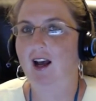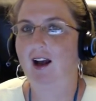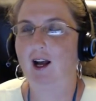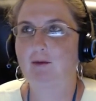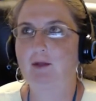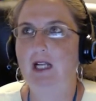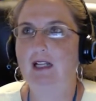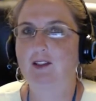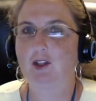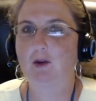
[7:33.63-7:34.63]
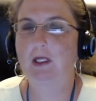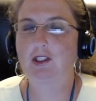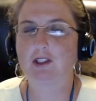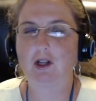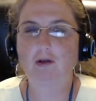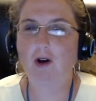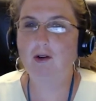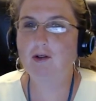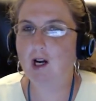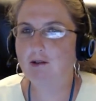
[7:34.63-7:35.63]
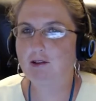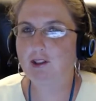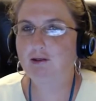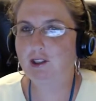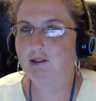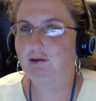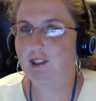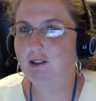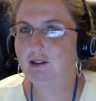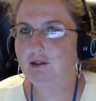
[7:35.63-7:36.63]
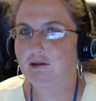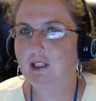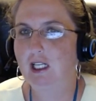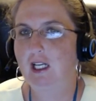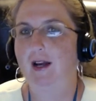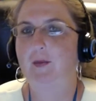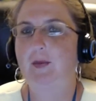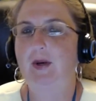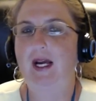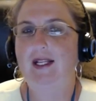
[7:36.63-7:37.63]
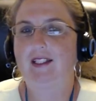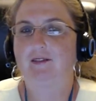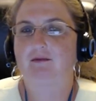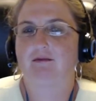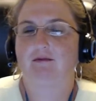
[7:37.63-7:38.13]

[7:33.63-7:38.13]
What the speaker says: Not so much go, go, go, do, do, do, but